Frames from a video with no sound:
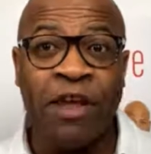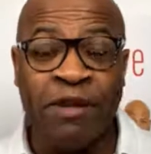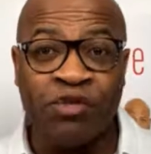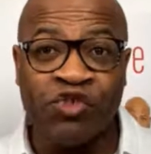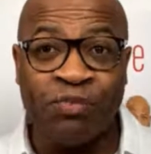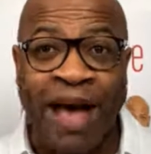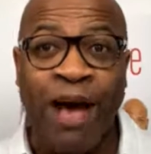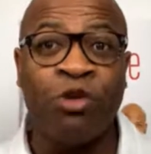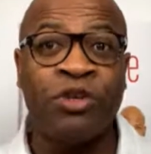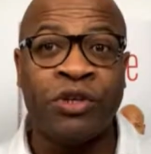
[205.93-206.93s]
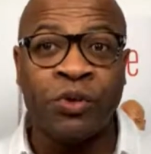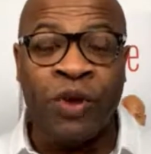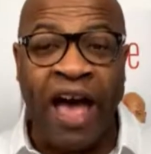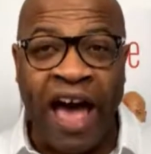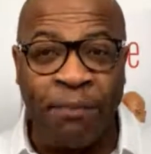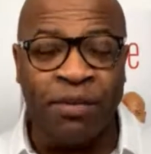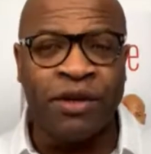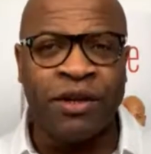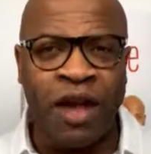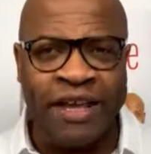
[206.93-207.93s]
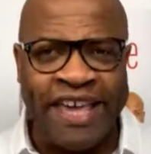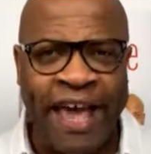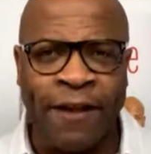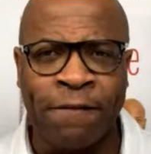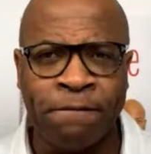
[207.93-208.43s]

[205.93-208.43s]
it's bound to happen again.